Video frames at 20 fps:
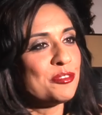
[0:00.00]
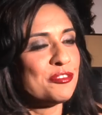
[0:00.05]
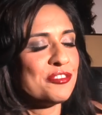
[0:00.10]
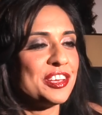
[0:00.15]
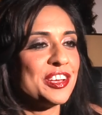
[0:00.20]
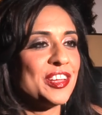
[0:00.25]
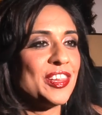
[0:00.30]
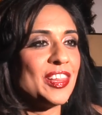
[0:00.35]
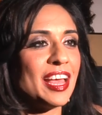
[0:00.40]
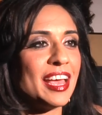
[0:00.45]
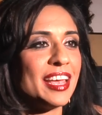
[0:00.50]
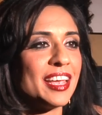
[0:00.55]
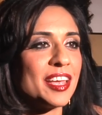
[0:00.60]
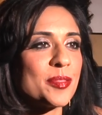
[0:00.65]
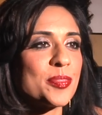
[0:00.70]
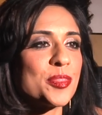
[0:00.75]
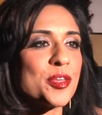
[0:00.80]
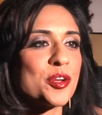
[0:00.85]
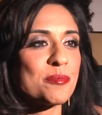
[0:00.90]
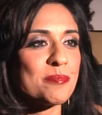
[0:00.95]
feel like
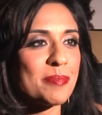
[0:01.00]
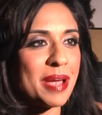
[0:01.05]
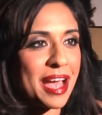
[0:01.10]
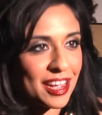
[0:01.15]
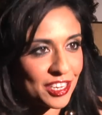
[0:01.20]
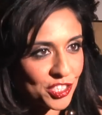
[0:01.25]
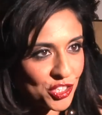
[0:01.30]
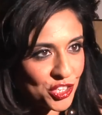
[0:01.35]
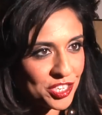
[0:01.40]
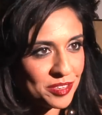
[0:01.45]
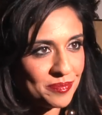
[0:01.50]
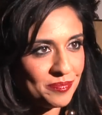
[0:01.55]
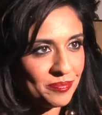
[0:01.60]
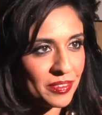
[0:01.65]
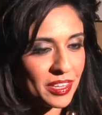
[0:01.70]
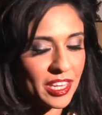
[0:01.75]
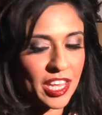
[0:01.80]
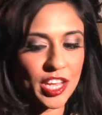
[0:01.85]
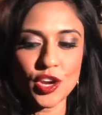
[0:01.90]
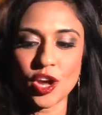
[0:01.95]
their passion
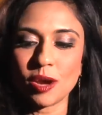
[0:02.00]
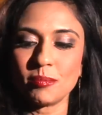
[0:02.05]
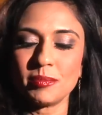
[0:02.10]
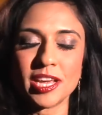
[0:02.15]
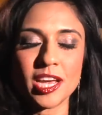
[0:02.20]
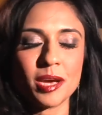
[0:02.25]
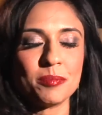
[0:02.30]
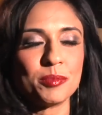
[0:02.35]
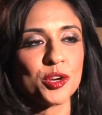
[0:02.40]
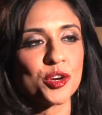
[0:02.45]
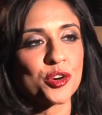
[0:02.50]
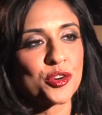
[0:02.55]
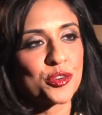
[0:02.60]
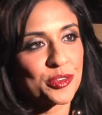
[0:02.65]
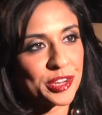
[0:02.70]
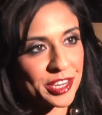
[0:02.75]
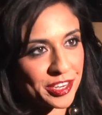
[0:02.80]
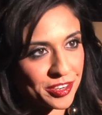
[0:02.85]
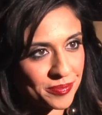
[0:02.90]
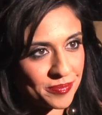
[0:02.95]
cannot become a
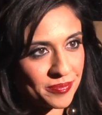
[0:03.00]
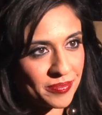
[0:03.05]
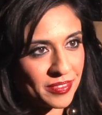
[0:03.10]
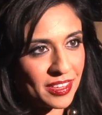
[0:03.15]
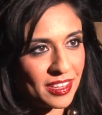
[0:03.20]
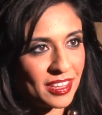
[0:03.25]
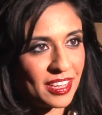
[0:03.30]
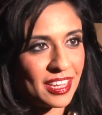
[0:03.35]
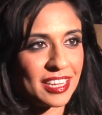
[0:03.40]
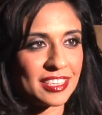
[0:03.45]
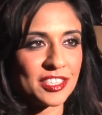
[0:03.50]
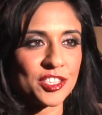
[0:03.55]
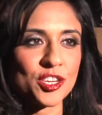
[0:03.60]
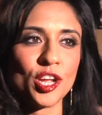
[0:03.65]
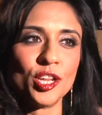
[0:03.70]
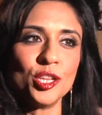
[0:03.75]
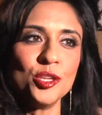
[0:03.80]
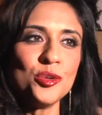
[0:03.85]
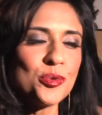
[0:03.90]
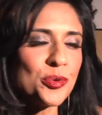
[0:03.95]
career. It's
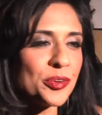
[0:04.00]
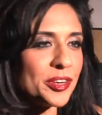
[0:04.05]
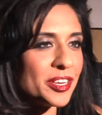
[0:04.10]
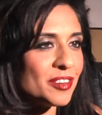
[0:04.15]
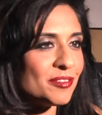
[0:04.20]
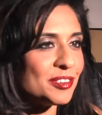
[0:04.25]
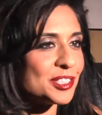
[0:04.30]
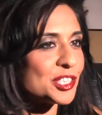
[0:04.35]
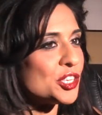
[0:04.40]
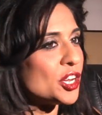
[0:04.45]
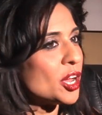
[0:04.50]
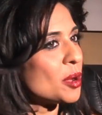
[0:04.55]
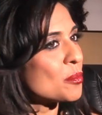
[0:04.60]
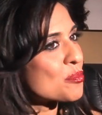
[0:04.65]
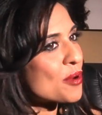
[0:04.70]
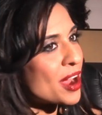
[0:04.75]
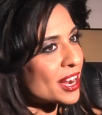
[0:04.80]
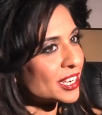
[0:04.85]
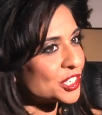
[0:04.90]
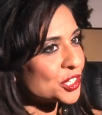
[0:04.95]
not lucrative, it's not
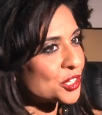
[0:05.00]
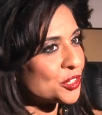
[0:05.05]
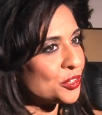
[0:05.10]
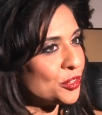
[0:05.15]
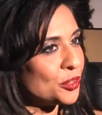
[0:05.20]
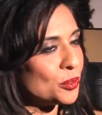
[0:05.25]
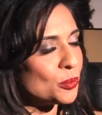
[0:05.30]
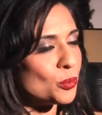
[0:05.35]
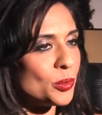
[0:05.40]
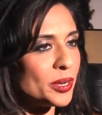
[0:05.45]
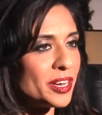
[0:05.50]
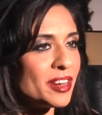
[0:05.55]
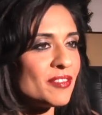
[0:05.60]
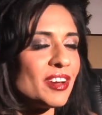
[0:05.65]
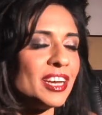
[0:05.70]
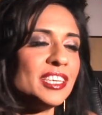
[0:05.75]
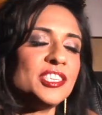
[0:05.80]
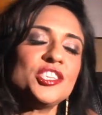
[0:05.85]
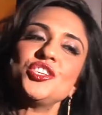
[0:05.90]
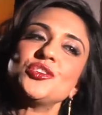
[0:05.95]
practical. What
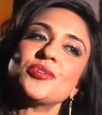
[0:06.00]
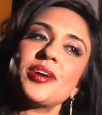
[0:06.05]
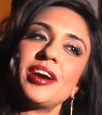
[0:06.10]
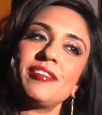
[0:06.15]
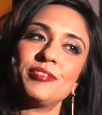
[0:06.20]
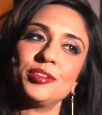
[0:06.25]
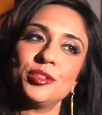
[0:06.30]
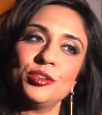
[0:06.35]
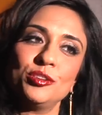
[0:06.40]
advice do you have for